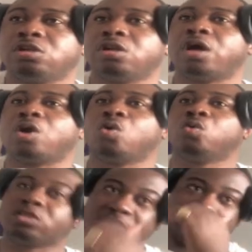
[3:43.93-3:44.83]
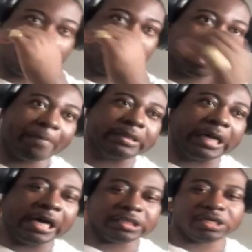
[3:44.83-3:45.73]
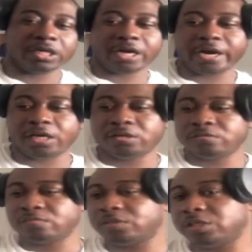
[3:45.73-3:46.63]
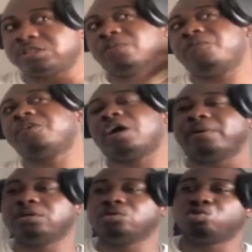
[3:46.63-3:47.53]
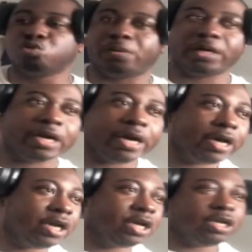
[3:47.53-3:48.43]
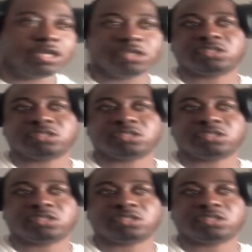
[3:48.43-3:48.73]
Like, oh, there's something about the Einstein guy. There's something about the Tupac guy. There's